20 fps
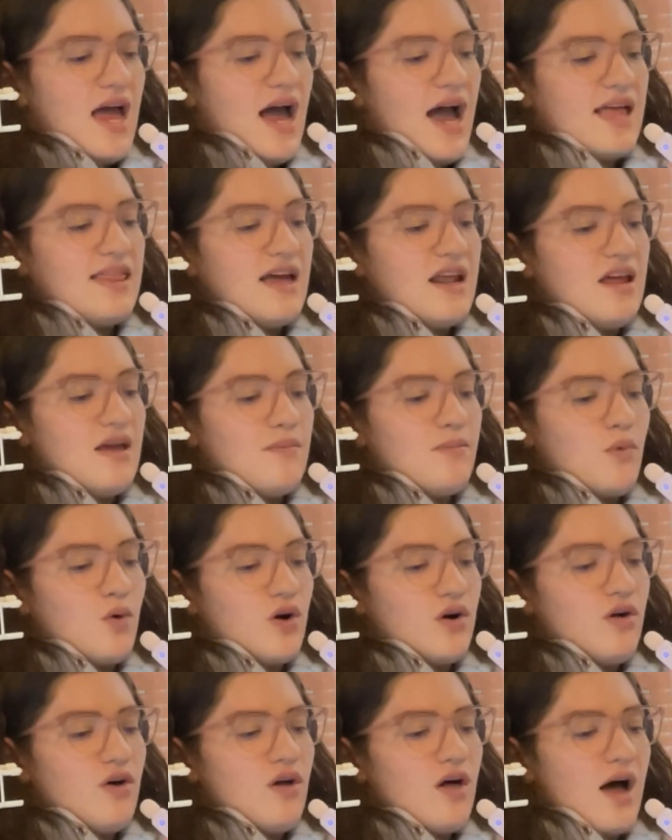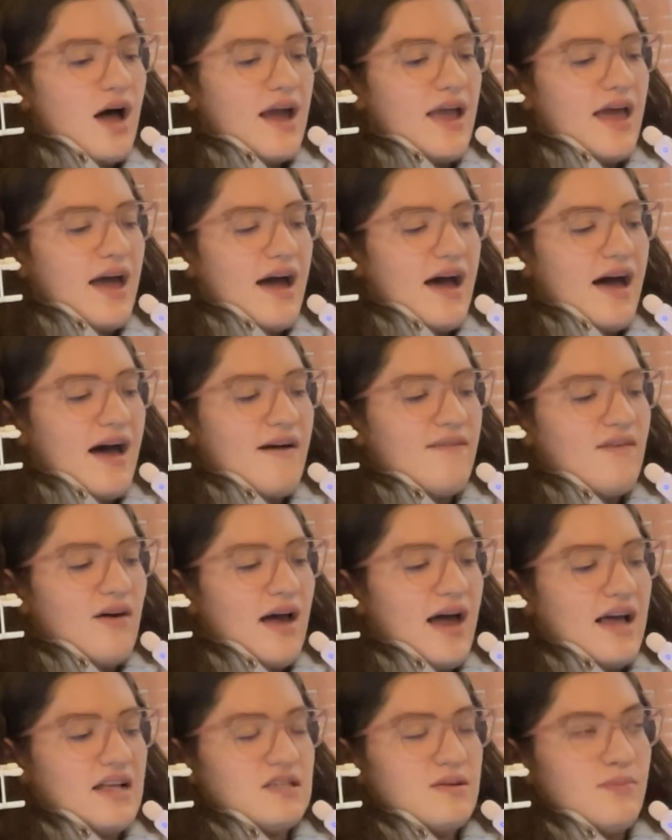And then Immortal, I have
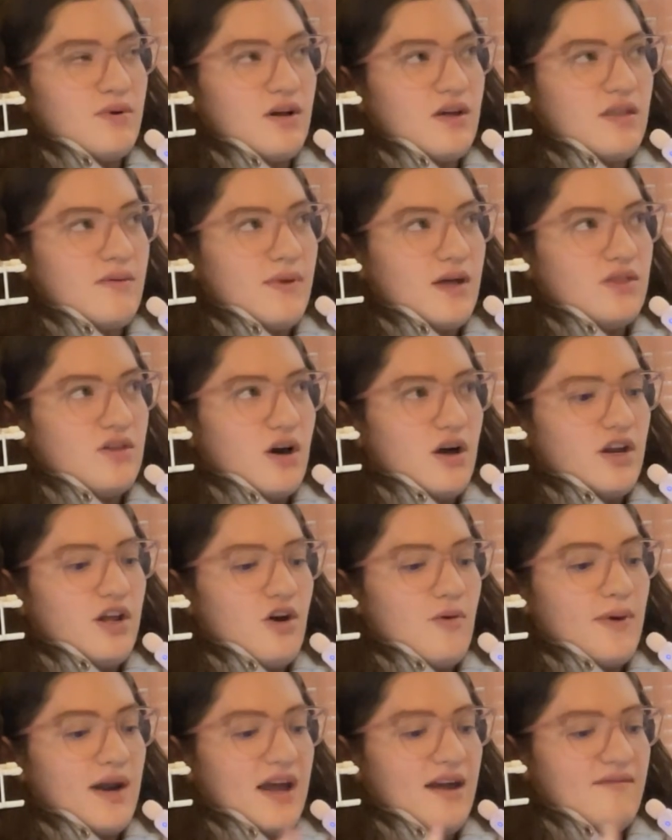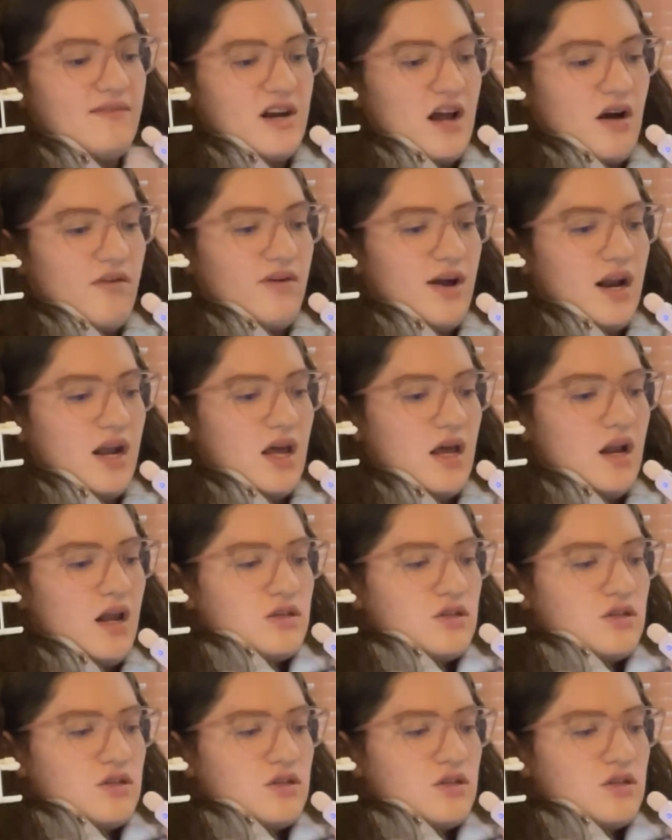as a Book of the Month audio, but I have not read it.